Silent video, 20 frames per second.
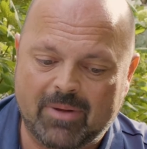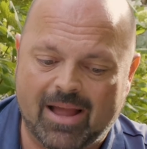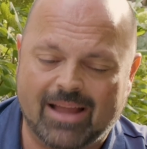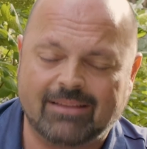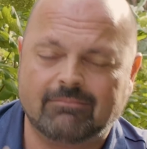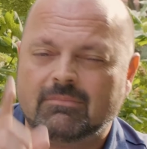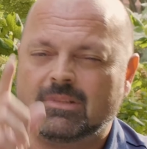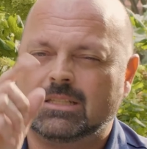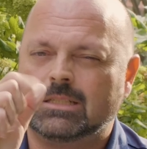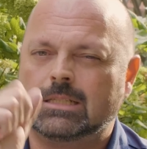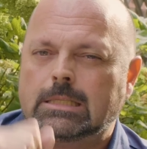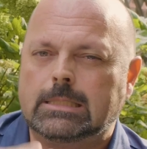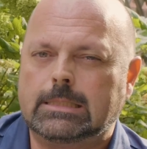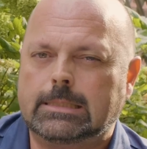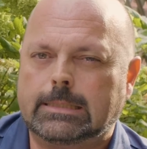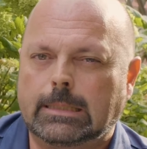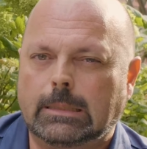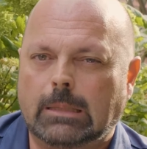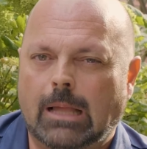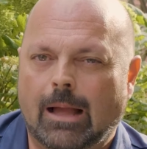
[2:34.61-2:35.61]
but
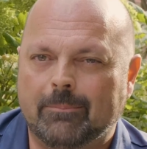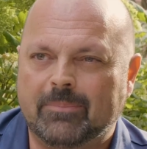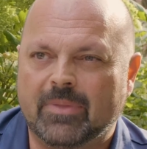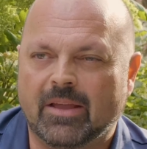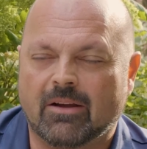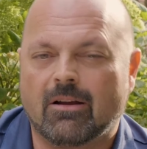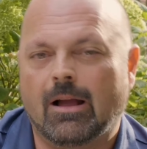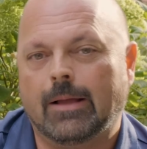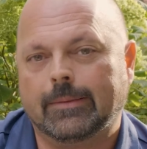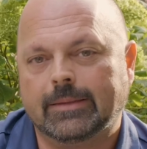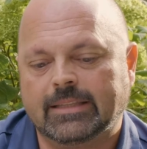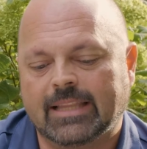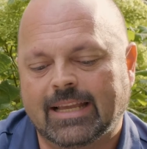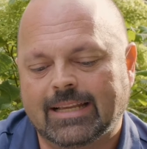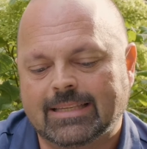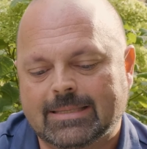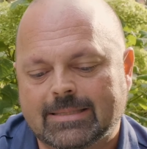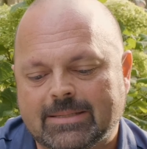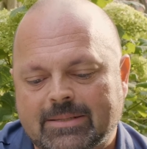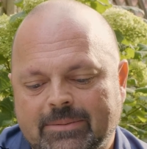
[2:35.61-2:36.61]
still up there on the
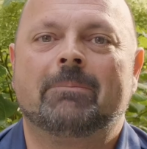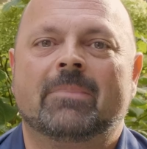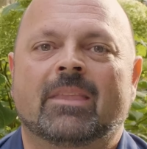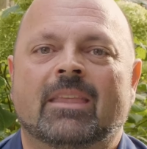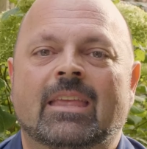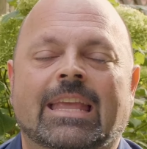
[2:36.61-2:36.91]
list.